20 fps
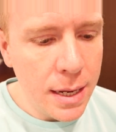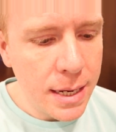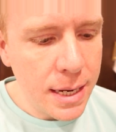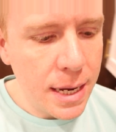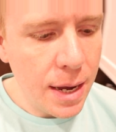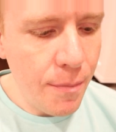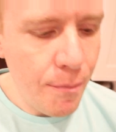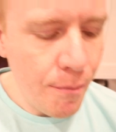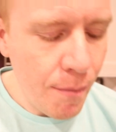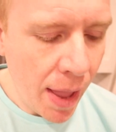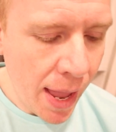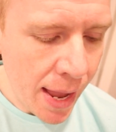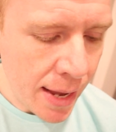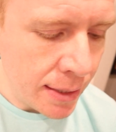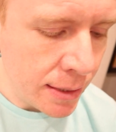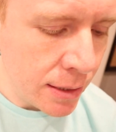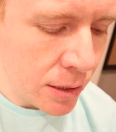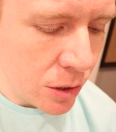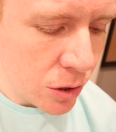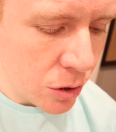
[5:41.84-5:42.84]

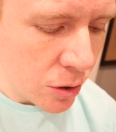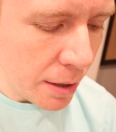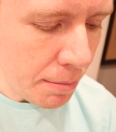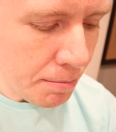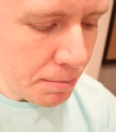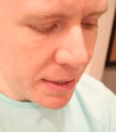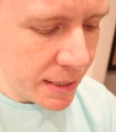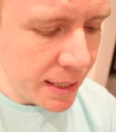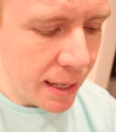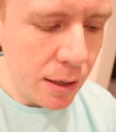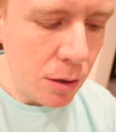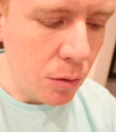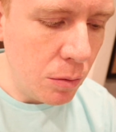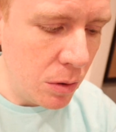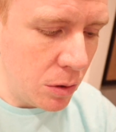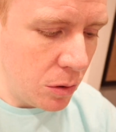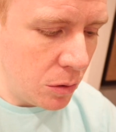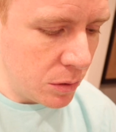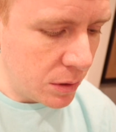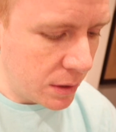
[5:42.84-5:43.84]
command strips that you
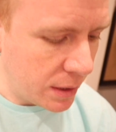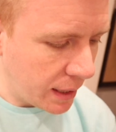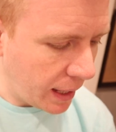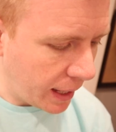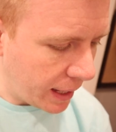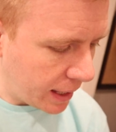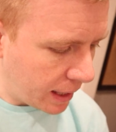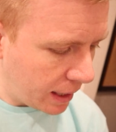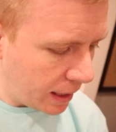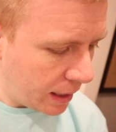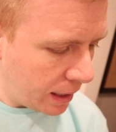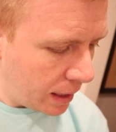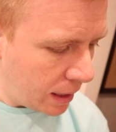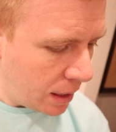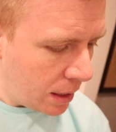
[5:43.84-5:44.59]
would use to, like,